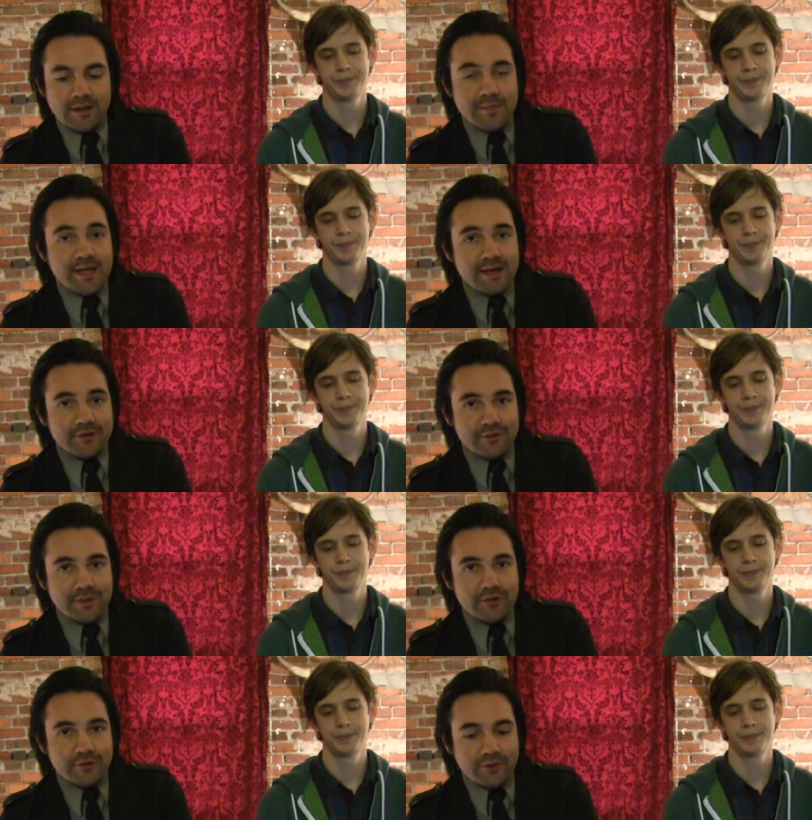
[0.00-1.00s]
Speaker 1: It may
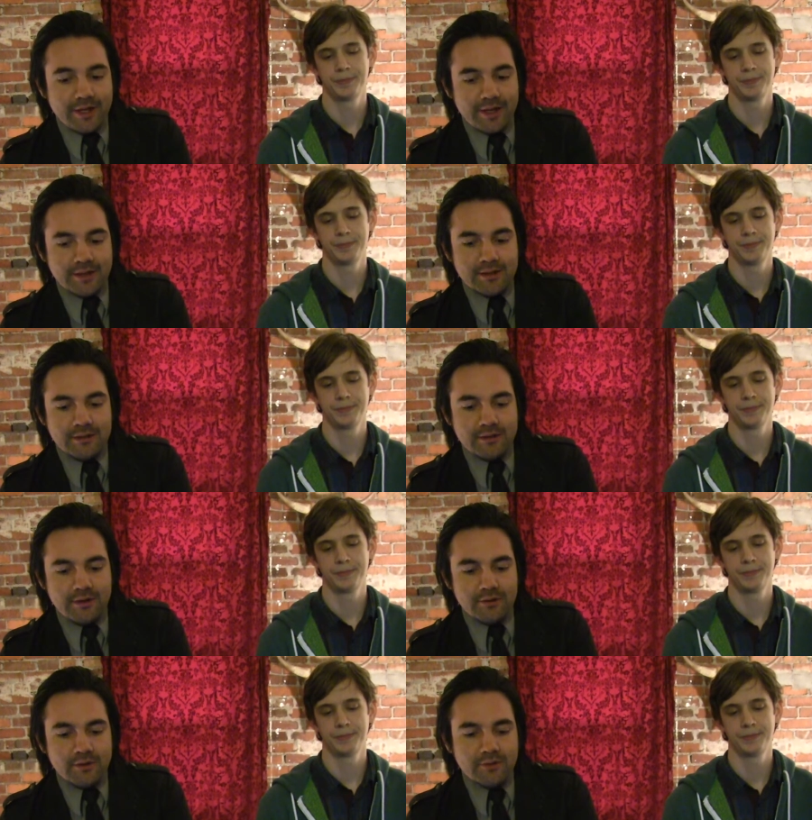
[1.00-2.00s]
actually be a drain
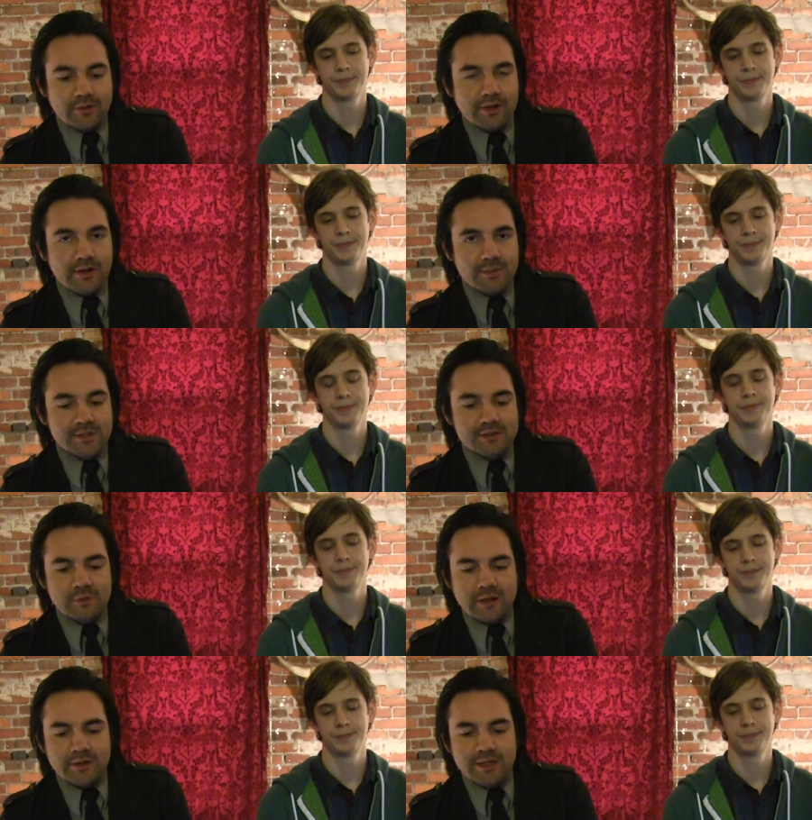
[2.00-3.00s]
on local
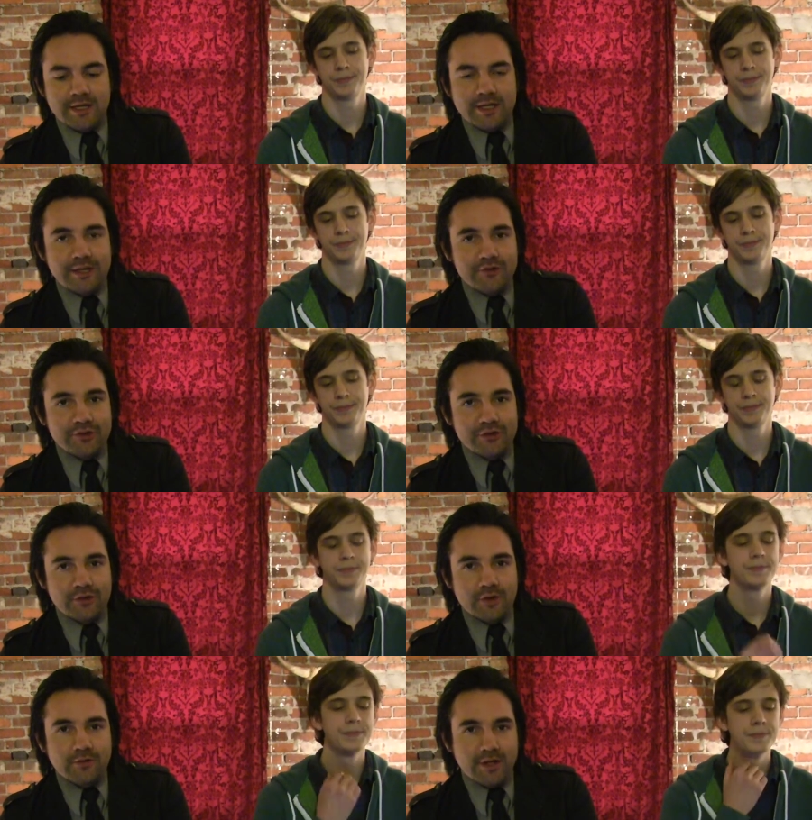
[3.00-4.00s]
economies rather than an
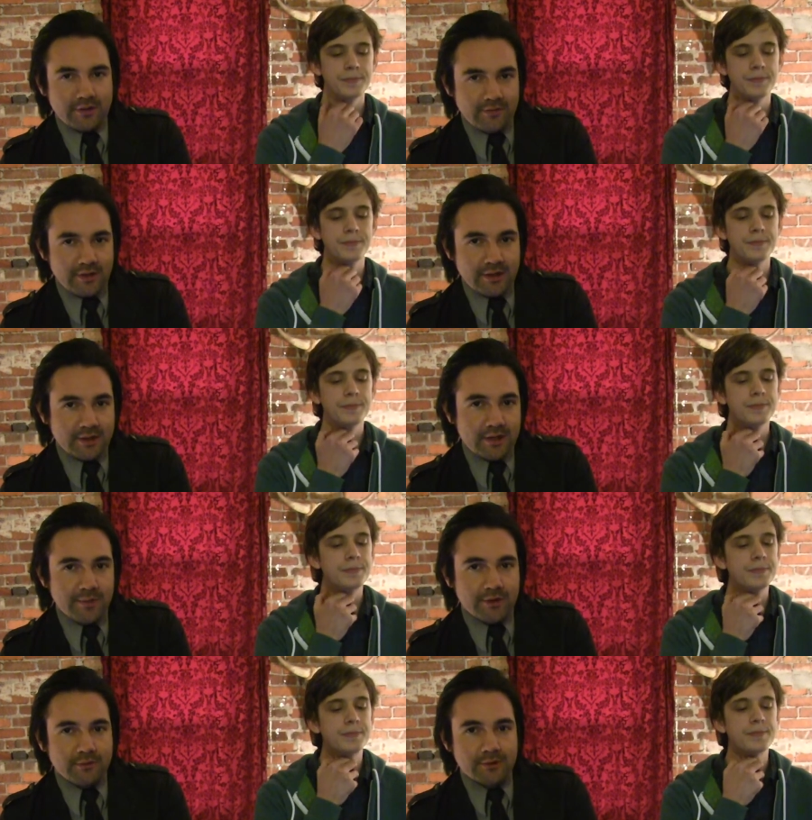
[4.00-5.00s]
engine of
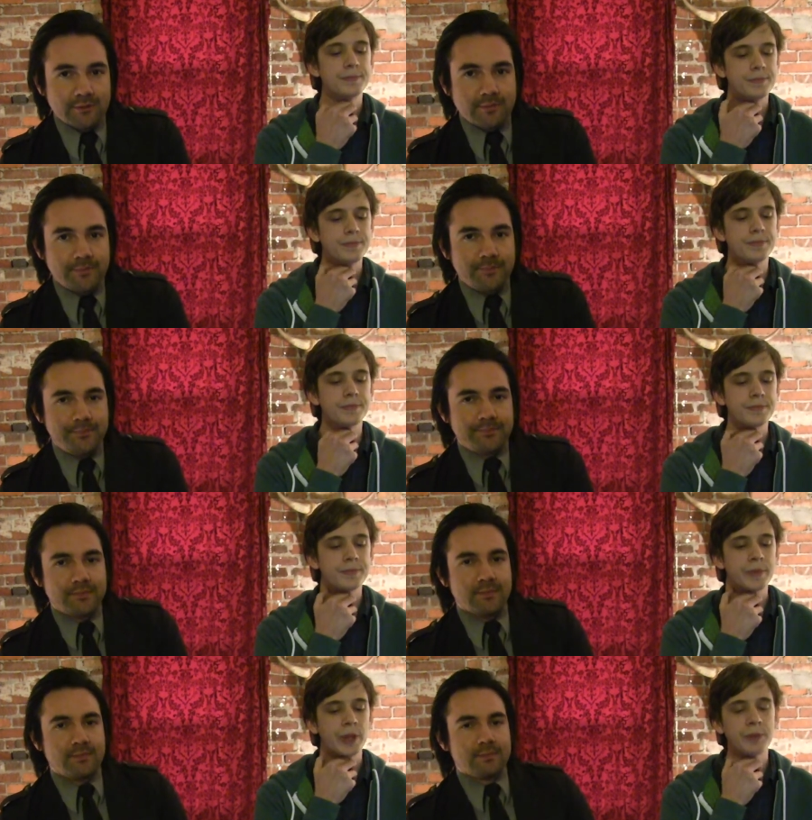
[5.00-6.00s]
economic growth. Mm.
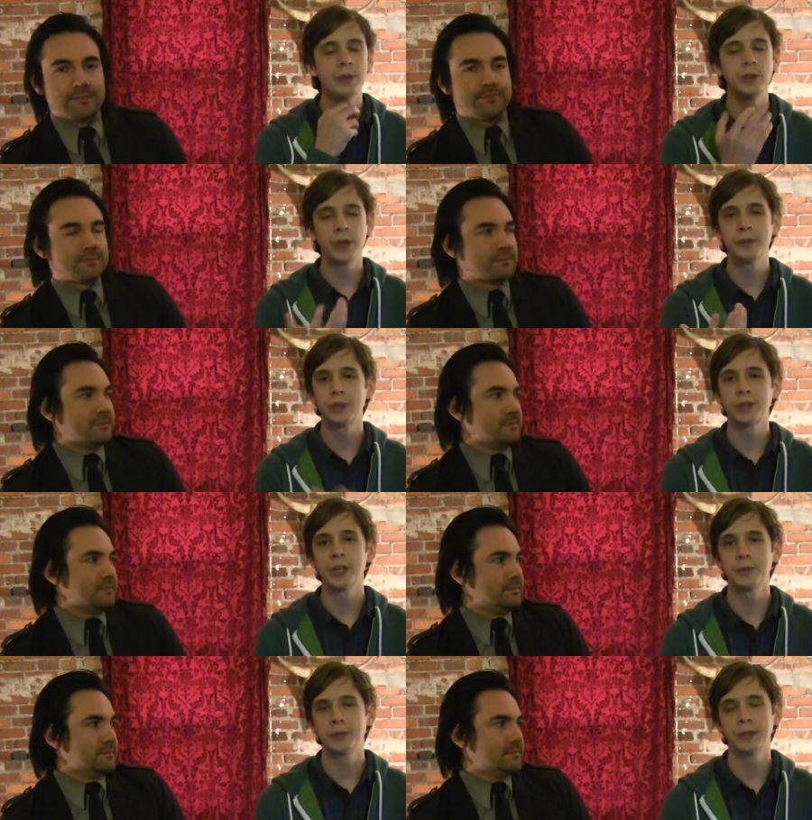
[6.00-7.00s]
Speaker 2: I mean, you have your
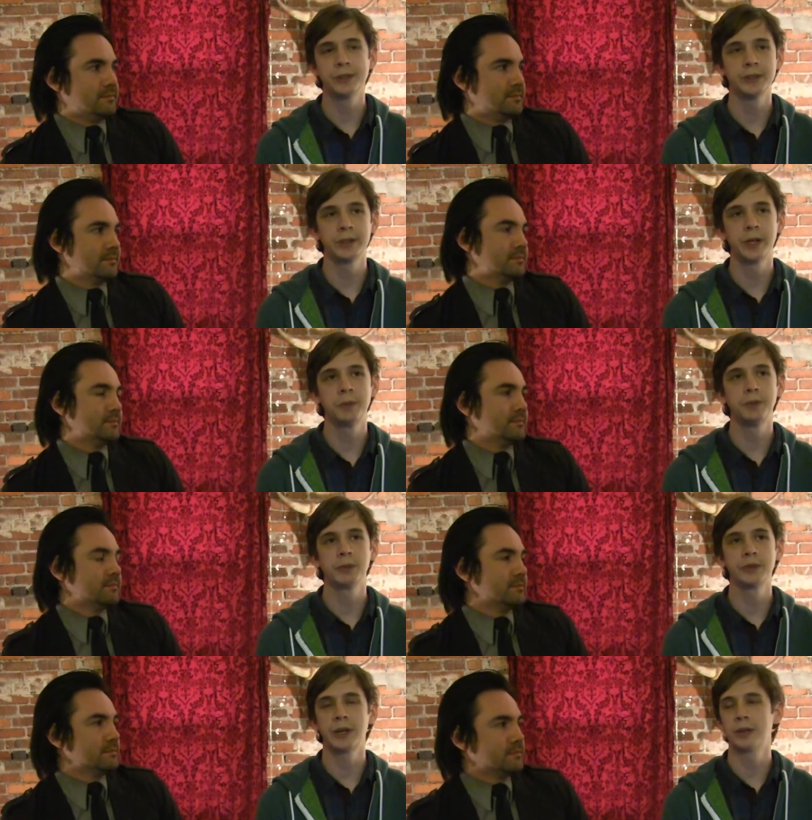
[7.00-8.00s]
exceptions, and a lot of
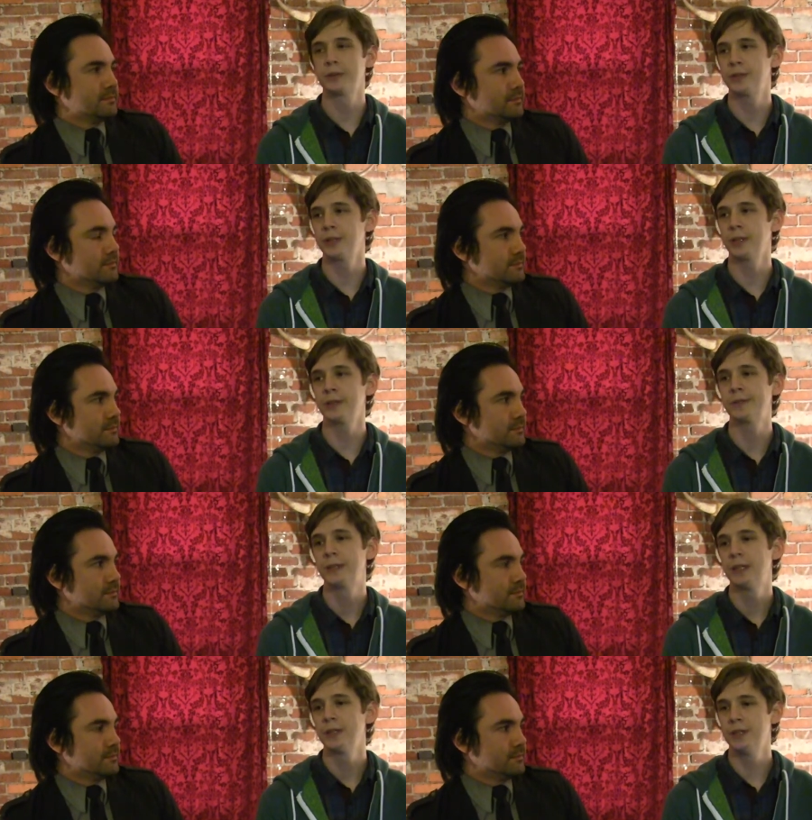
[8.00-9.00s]
people tout uh,
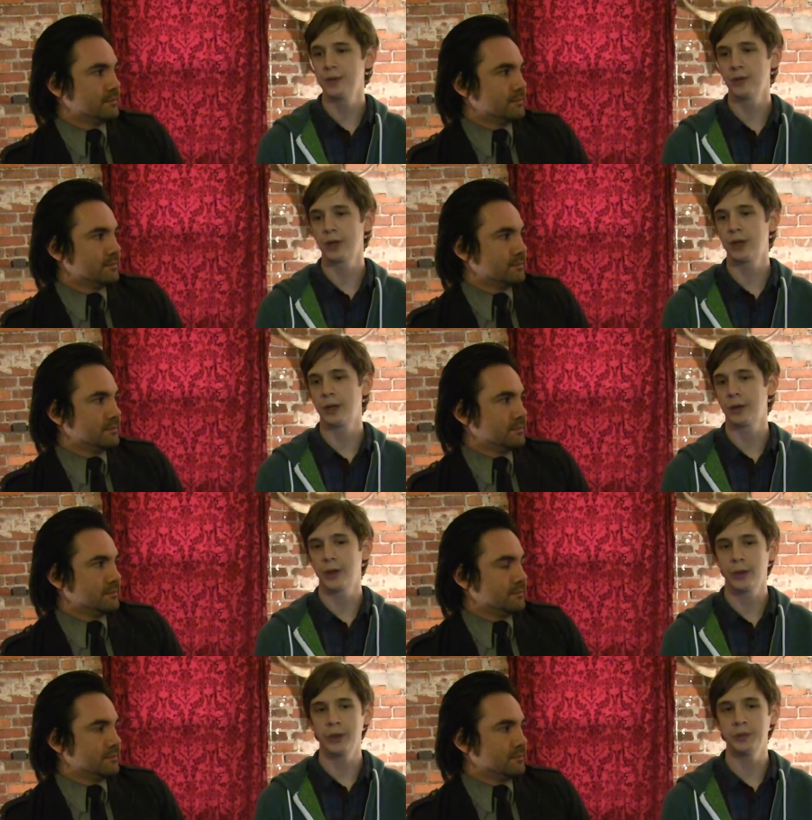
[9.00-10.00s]
Denver,
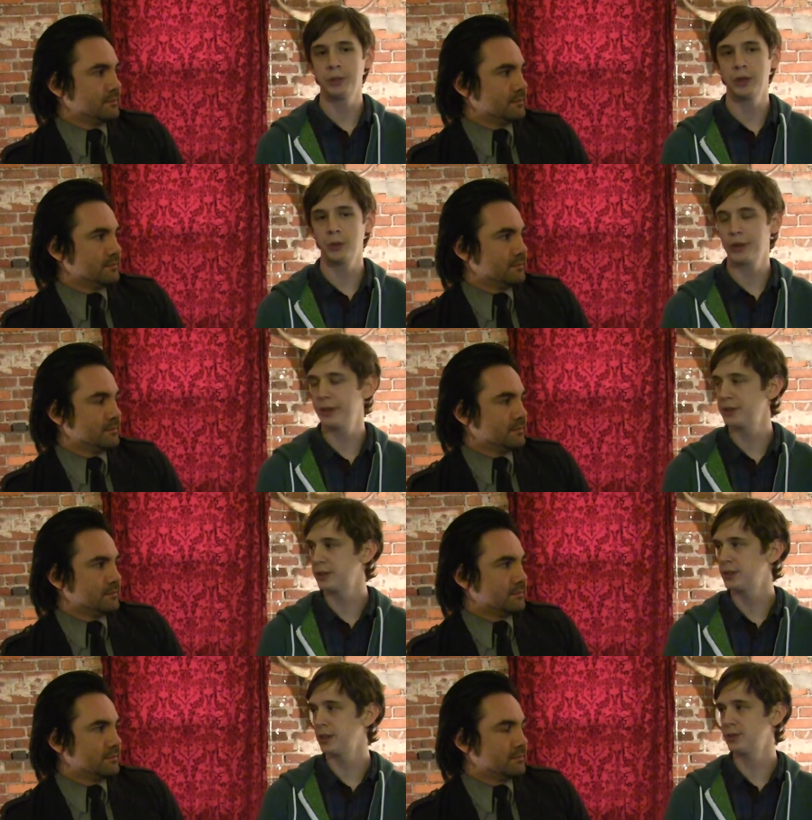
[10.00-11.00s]
Colorado as being one of the
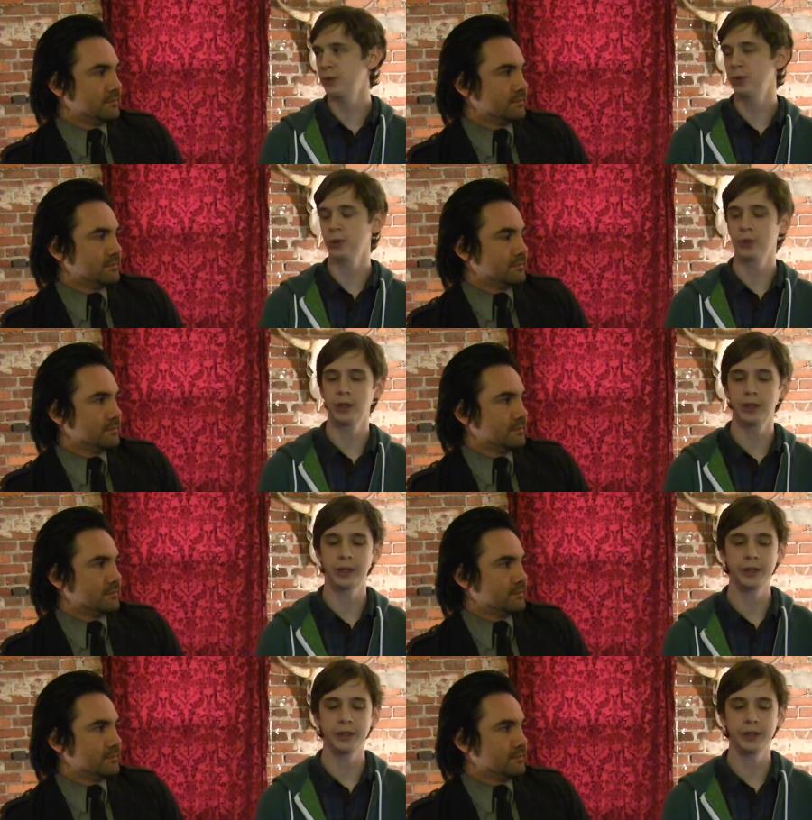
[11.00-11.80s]
successful uh,